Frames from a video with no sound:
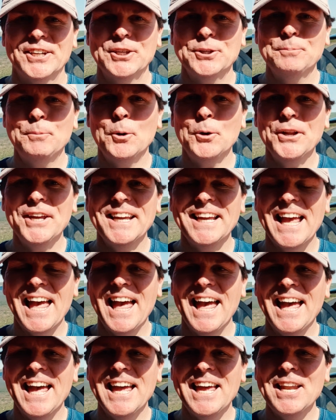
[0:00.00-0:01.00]
Good morning
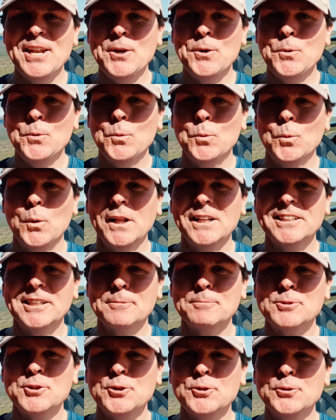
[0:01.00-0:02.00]
and
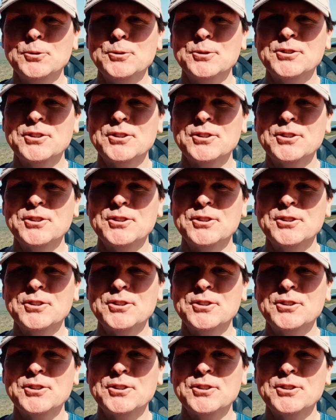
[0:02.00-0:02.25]
welcome to